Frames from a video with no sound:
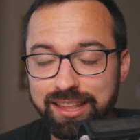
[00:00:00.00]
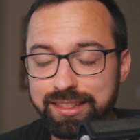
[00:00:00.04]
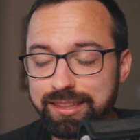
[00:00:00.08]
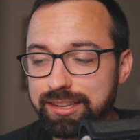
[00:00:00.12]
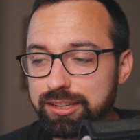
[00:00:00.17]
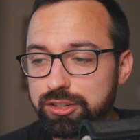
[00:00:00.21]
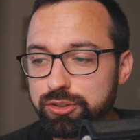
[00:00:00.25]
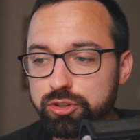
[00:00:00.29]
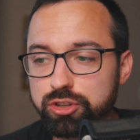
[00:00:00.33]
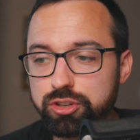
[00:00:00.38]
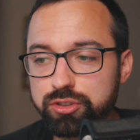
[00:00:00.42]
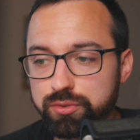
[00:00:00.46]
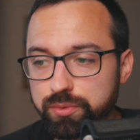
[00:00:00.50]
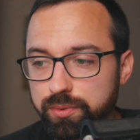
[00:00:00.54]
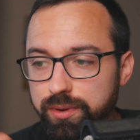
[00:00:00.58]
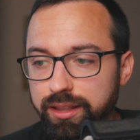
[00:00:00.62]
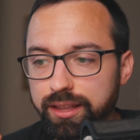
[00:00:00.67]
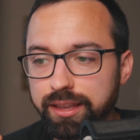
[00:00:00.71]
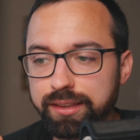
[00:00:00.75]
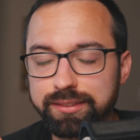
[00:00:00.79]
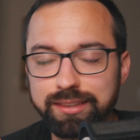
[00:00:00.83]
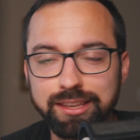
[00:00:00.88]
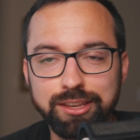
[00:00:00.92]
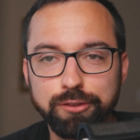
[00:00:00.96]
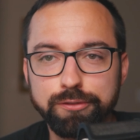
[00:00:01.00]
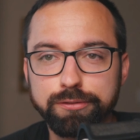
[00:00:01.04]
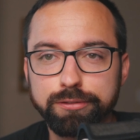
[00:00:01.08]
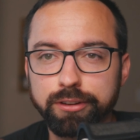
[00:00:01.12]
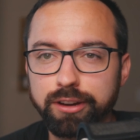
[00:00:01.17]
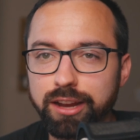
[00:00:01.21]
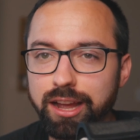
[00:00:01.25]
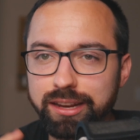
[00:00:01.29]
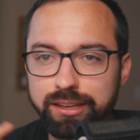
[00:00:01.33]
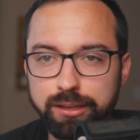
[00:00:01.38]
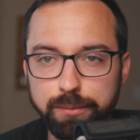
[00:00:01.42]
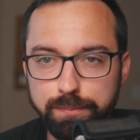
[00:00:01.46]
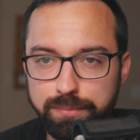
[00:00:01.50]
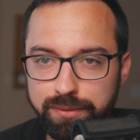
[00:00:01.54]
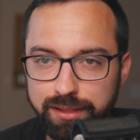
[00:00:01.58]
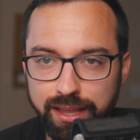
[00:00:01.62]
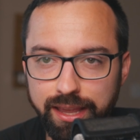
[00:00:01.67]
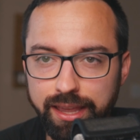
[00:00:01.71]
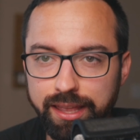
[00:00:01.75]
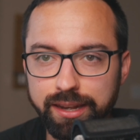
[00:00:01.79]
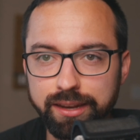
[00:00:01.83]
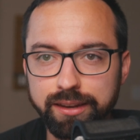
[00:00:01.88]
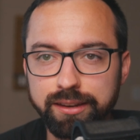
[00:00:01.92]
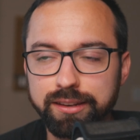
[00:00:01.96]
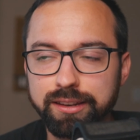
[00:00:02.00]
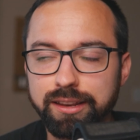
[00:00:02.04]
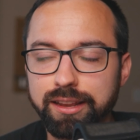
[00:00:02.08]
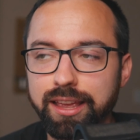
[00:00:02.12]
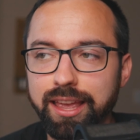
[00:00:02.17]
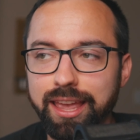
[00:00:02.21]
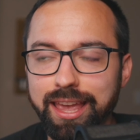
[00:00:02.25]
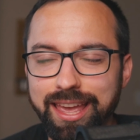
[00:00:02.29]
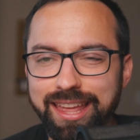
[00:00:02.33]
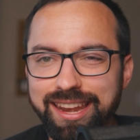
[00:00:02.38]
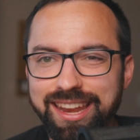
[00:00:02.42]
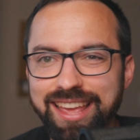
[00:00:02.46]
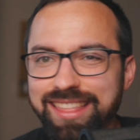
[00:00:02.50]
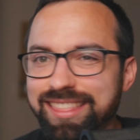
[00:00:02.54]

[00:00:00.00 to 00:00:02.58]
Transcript: and then you just realize that you forgot to plan ahead.